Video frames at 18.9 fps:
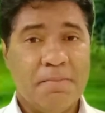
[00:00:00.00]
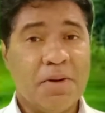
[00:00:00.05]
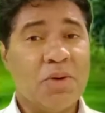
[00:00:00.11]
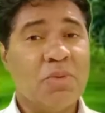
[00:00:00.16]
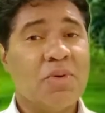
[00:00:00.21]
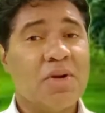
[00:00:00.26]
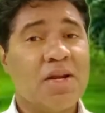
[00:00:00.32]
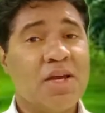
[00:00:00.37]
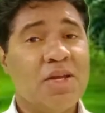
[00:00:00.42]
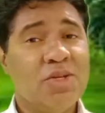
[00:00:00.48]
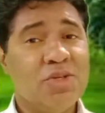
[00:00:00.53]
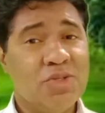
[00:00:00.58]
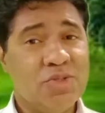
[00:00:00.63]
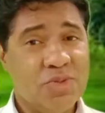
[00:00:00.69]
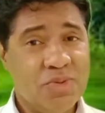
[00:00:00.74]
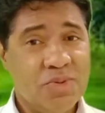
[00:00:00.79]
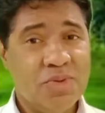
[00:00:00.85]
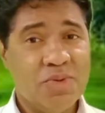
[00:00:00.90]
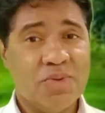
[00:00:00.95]
But what I
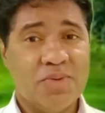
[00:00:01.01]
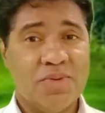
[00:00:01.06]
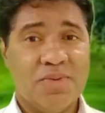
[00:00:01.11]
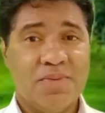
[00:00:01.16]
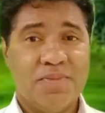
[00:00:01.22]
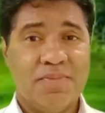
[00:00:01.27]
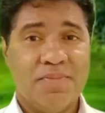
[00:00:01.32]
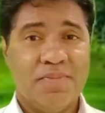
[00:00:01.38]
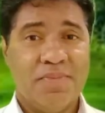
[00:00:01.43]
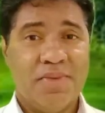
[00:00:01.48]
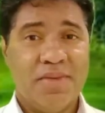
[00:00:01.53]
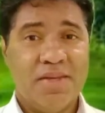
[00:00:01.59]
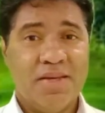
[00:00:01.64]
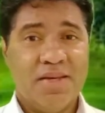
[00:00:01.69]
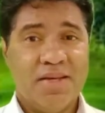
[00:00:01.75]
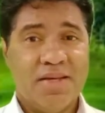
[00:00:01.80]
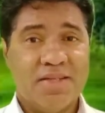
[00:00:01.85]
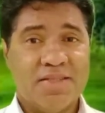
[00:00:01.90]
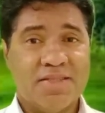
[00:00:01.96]
do know
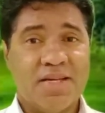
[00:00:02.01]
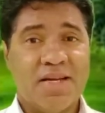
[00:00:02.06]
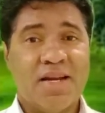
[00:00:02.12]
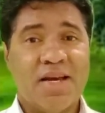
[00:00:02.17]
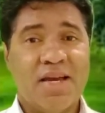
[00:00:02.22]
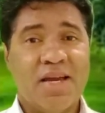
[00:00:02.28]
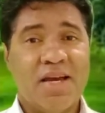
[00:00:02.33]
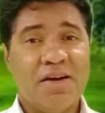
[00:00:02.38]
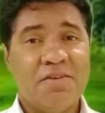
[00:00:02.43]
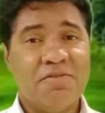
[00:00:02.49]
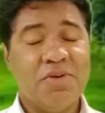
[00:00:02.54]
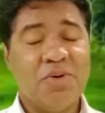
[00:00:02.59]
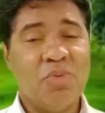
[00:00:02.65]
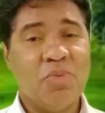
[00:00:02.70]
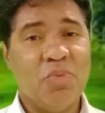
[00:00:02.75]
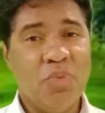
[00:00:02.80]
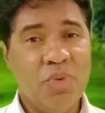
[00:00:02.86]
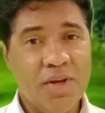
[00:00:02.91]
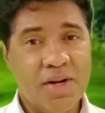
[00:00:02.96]
is that I have the
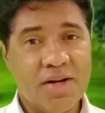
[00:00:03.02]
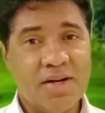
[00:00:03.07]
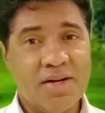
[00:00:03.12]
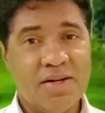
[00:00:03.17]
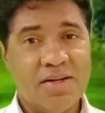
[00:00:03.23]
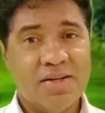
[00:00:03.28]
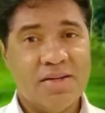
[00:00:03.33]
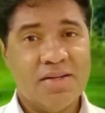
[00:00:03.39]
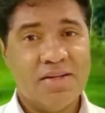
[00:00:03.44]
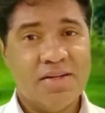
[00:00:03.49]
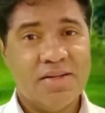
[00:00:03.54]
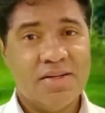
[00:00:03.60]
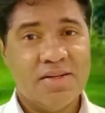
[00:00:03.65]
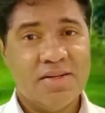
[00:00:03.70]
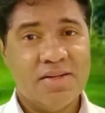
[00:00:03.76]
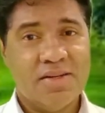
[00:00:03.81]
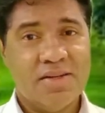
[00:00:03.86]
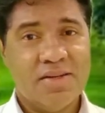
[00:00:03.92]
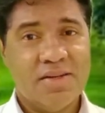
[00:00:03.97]
will,
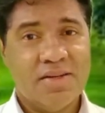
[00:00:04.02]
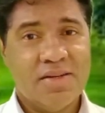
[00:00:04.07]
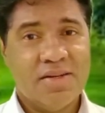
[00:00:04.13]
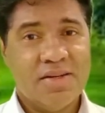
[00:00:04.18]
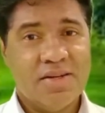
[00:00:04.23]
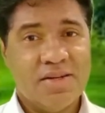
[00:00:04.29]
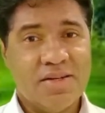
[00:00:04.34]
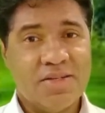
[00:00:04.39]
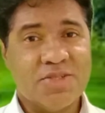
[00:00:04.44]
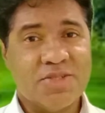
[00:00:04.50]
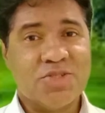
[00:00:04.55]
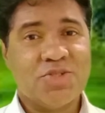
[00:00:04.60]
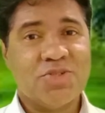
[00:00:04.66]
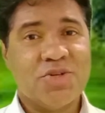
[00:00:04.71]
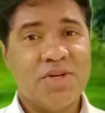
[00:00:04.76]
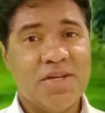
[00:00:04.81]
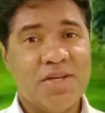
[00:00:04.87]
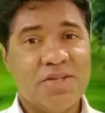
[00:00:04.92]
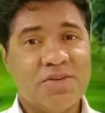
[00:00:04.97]
the
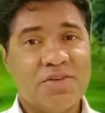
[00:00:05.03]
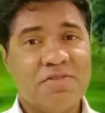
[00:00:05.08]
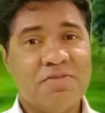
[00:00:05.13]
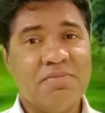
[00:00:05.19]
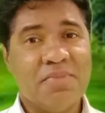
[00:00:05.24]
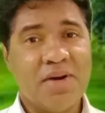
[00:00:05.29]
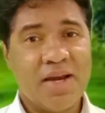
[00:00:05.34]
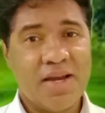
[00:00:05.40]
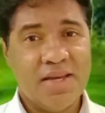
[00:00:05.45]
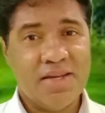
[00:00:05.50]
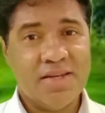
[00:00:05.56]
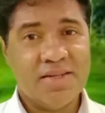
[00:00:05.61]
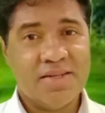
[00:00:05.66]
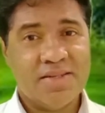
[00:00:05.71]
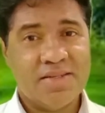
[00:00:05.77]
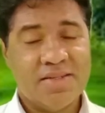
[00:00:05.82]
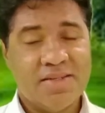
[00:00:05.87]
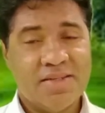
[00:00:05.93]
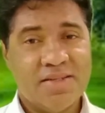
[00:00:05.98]
strength of
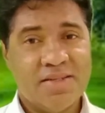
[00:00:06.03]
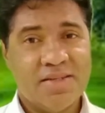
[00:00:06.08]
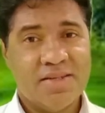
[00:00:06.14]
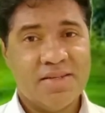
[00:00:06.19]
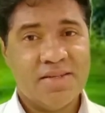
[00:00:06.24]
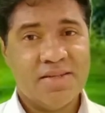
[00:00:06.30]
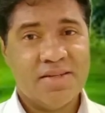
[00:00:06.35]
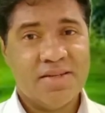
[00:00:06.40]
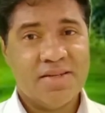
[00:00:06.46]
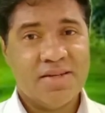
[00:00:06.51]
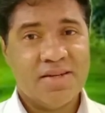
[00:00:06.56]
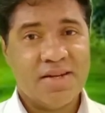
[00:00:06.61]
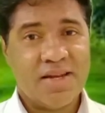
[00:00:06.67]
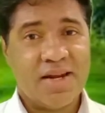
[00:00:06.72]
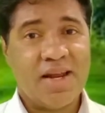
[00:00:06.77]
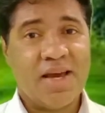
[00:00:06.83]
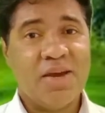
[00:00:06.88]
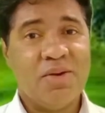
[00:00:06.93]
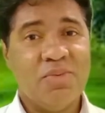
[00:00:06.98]
mind,
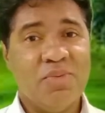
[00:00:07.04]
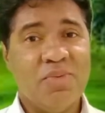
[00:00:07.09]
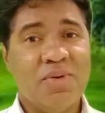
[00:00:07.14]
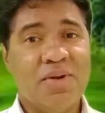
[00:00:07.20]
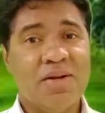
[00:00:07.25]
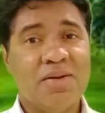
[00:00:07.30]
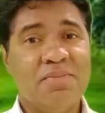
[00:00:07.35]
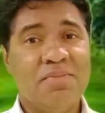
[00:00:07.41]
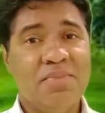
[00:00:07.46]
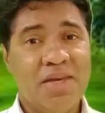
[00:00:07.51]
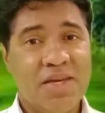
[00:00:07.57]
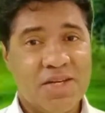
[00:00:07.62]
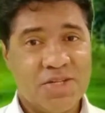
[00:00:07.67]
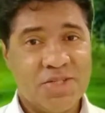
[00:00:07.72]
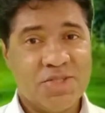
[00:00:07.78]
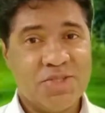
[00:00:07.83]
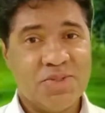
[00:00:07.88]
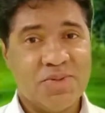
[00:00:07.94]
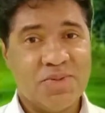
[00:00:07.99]
that I will make
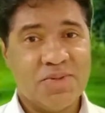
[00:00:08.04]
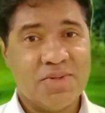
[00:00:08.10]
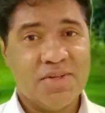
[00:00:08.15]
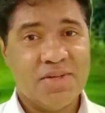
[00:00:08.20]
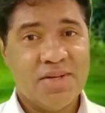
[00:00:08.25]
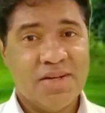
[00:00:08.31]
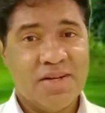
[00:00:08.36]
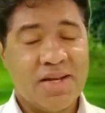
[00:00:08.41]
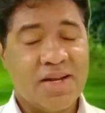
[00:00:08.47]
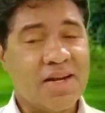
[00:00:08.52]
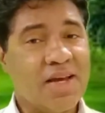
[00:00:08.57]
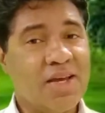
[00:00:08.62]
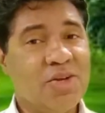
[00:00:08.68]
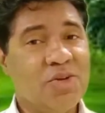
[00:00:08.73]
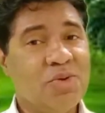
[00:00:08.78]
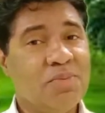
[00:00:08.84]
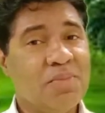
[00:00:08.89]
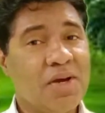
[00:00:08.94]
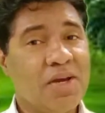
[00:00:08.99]
sure that I
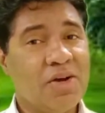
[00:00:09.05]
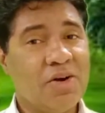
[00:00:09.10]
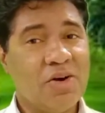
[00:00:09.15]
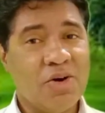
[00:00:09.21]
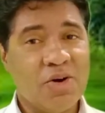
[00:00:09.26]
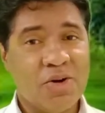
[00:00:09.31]
do my